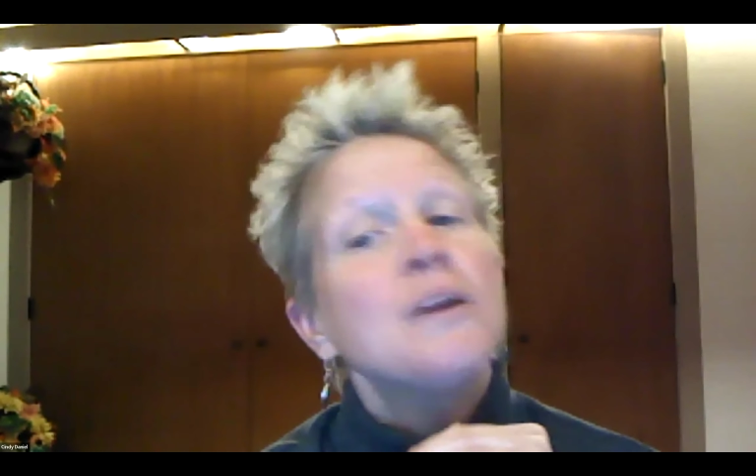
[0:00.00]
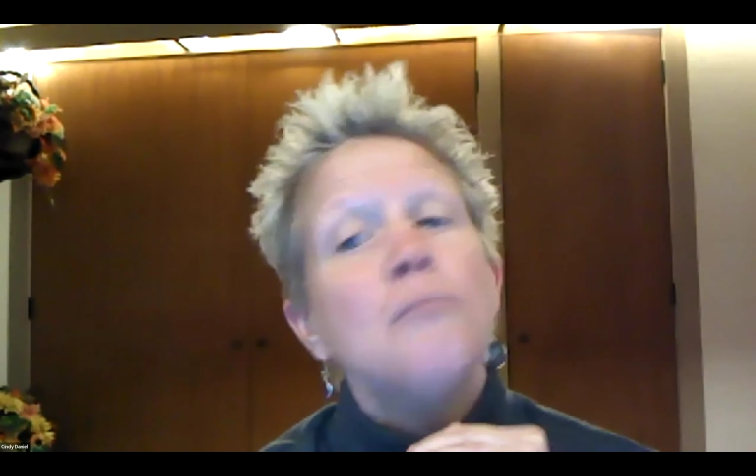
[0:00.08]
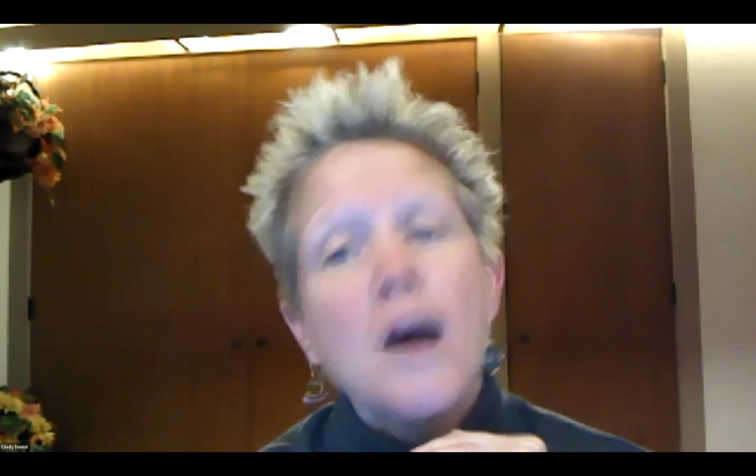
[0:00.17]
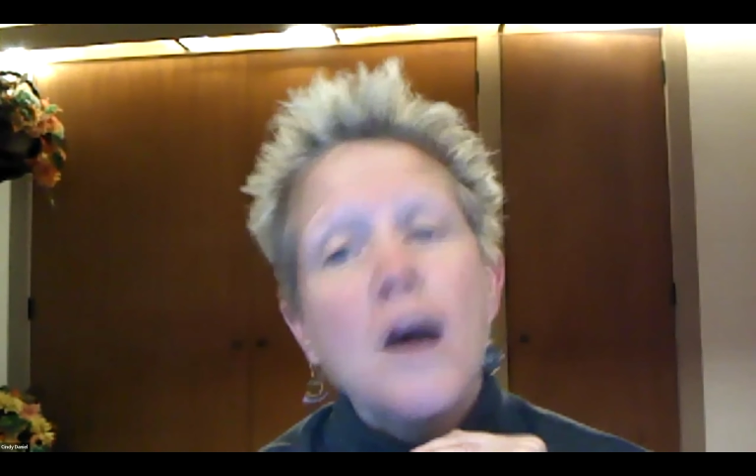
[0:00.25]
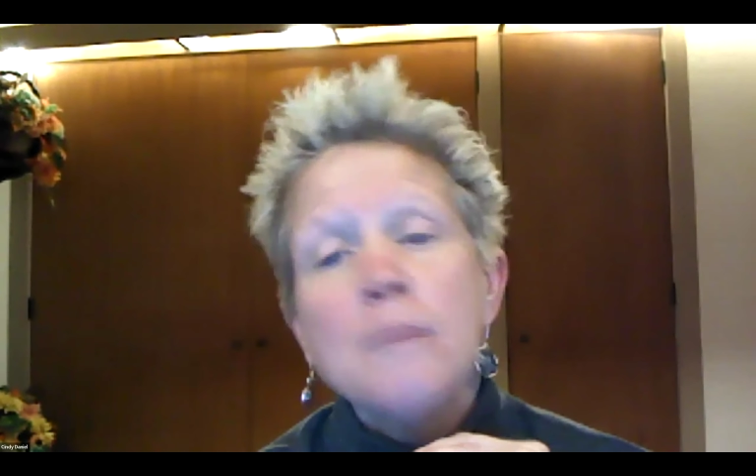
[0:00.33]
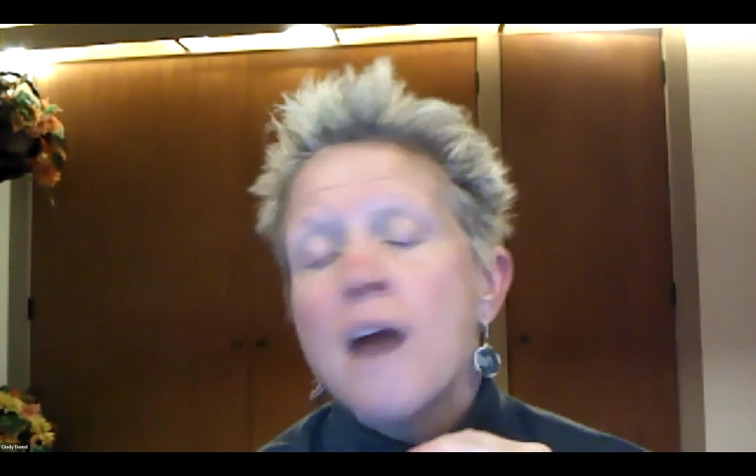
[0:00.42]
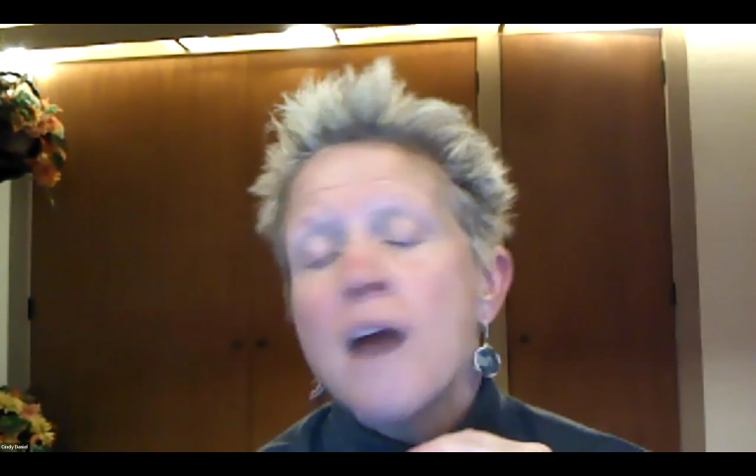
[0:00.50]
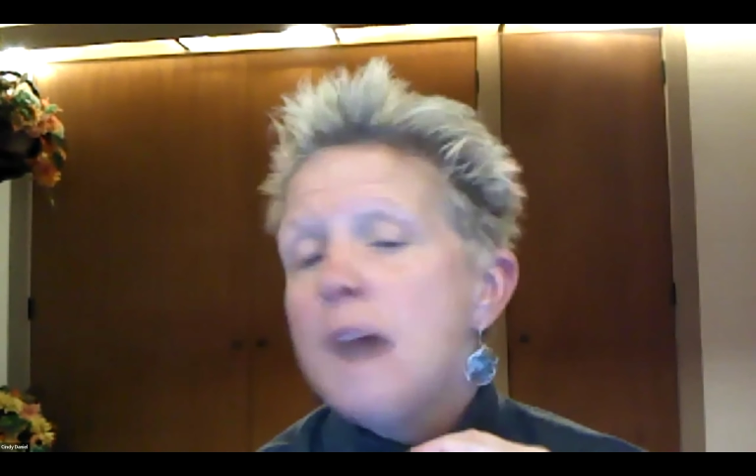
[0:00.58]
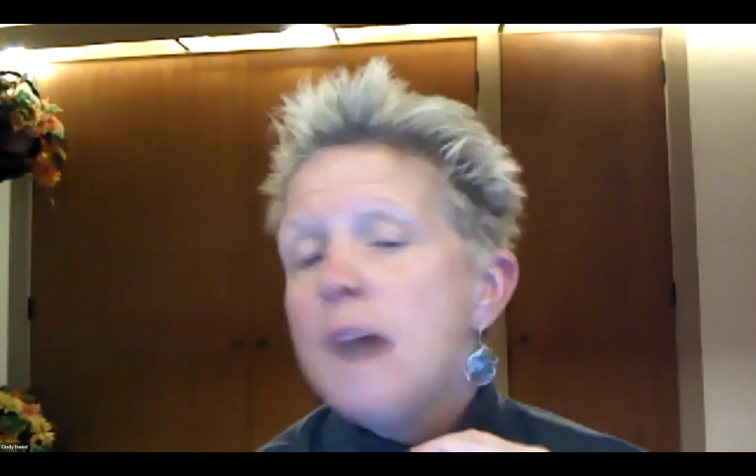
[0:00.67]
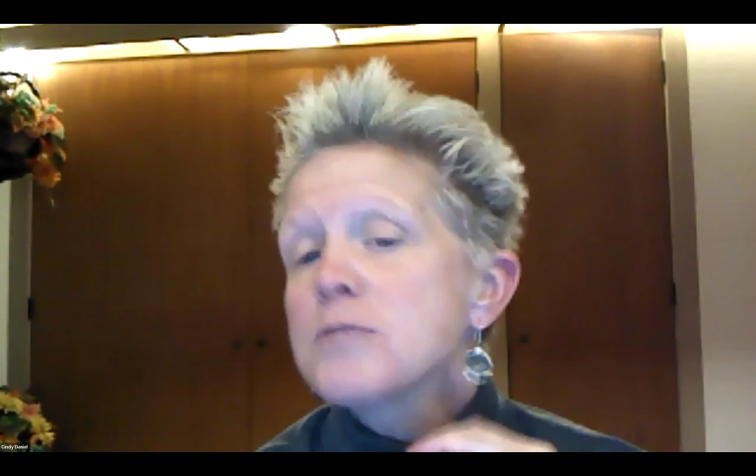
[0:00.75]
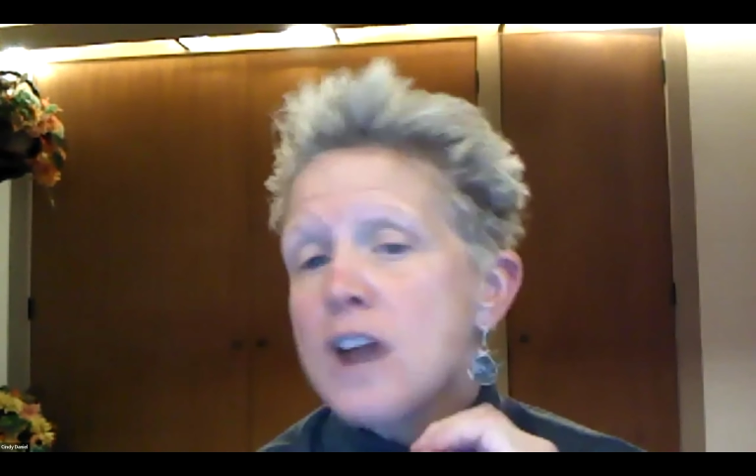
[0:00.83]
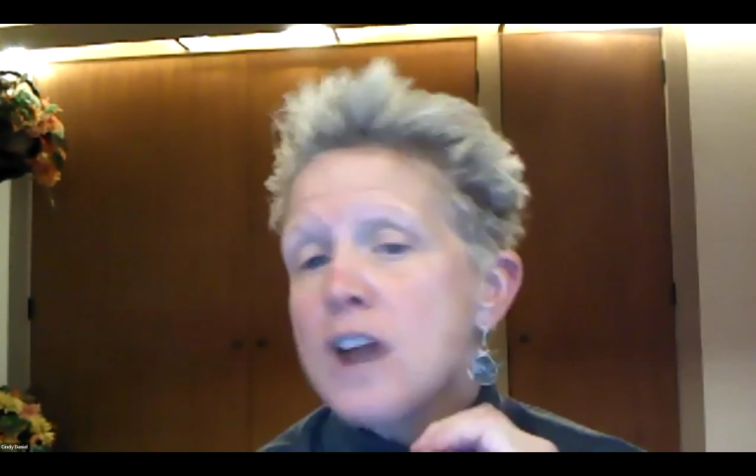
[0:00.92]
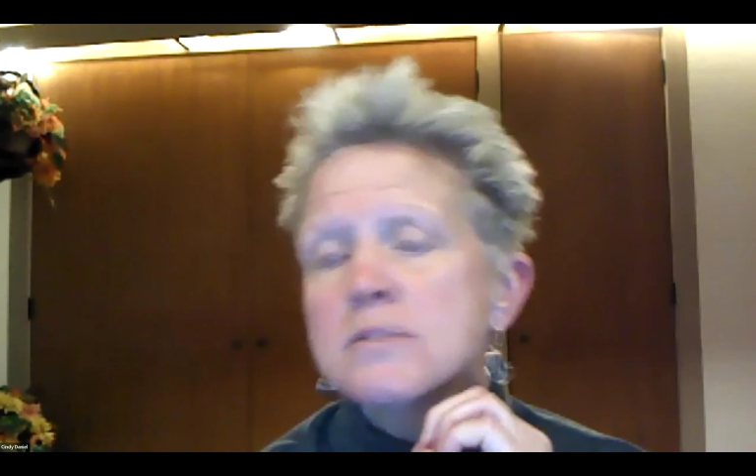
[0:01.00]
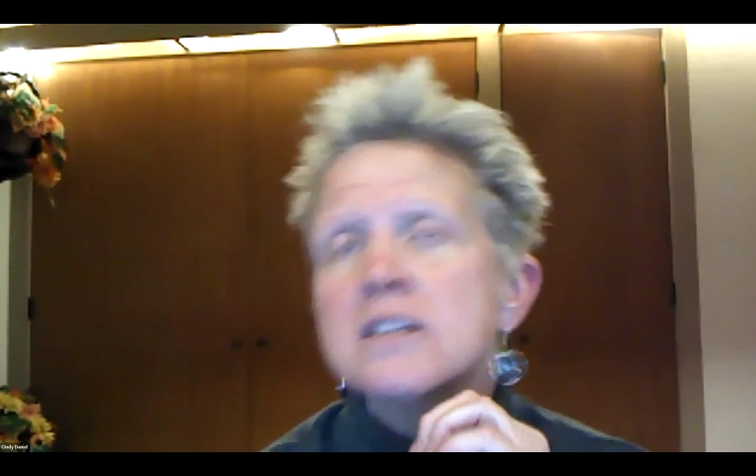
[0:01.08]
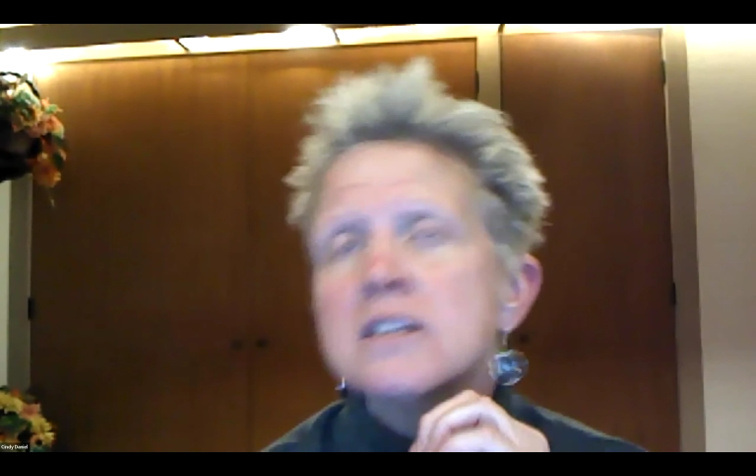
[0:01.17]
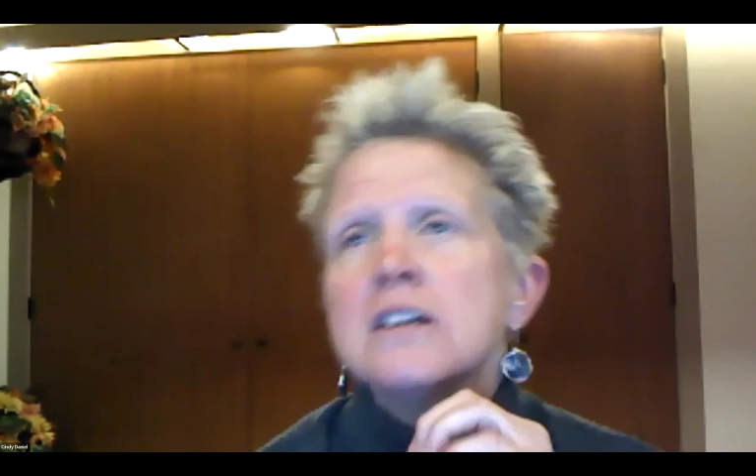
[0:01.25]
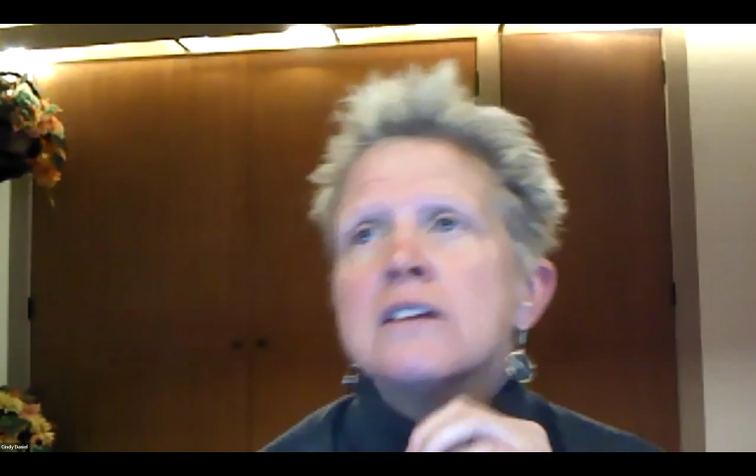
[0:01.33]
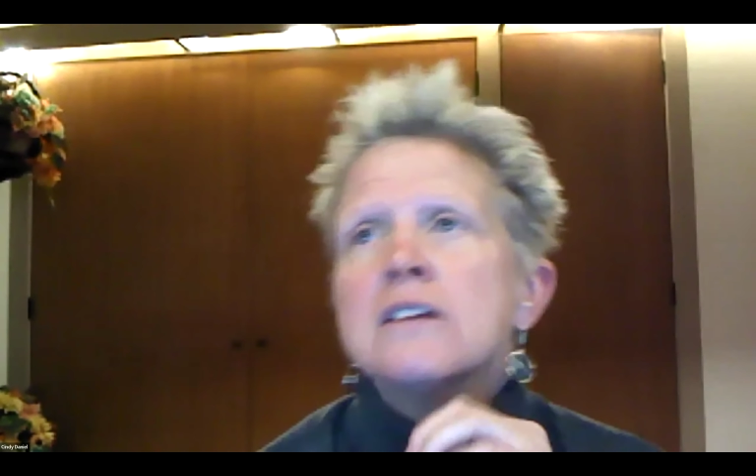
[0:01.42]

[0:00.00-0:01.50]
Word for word: But mom and pop shops,